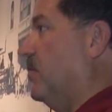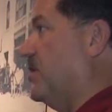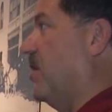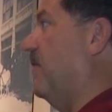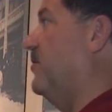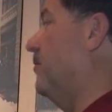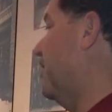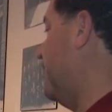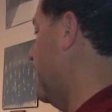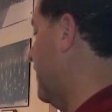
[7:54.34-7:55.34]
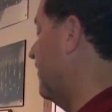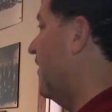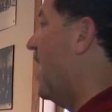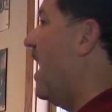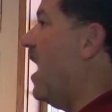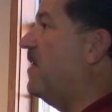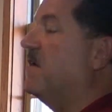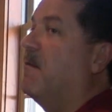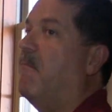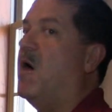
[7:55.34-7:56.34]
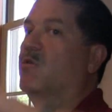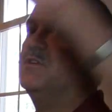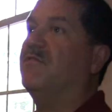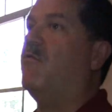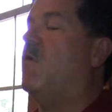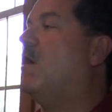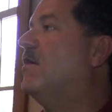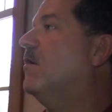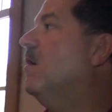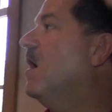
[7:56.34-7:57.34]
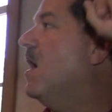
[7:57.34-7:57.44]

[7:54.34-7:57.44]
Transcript: was tough to achieve, and the amount of water